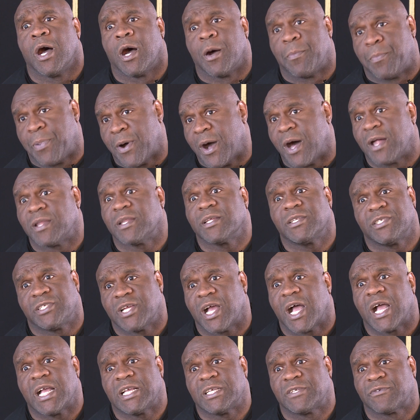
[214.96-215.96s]

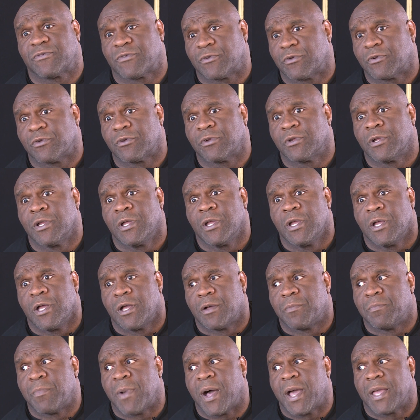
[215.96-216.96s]
apologize for
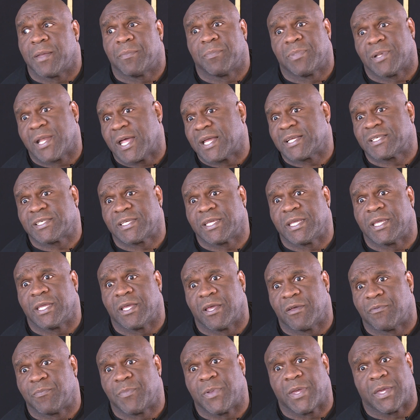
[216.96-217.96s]
my blessing
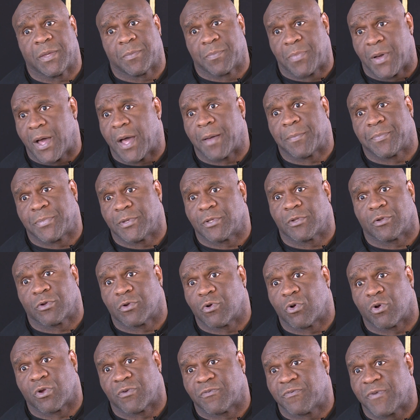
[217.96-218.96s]
of being
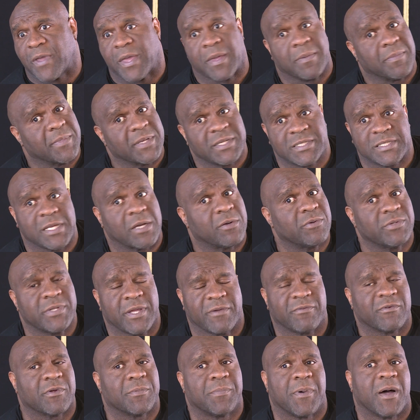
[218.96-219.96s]
popular or famous. I will
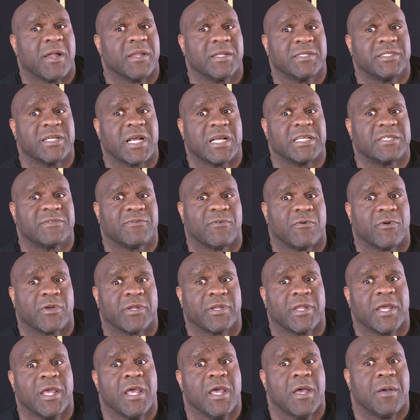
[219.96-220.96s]
never apologize for
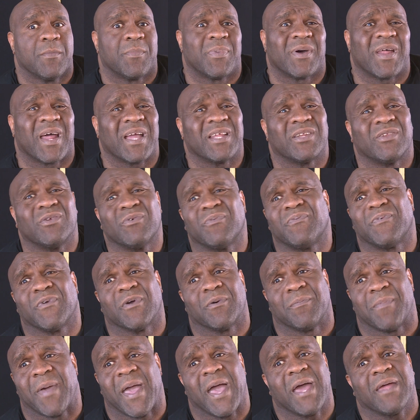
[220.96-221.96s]
it, but I do
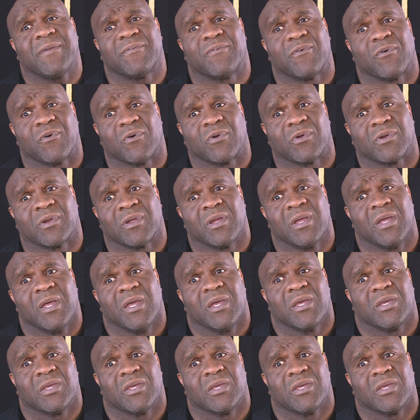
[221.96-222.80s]
feel bad for,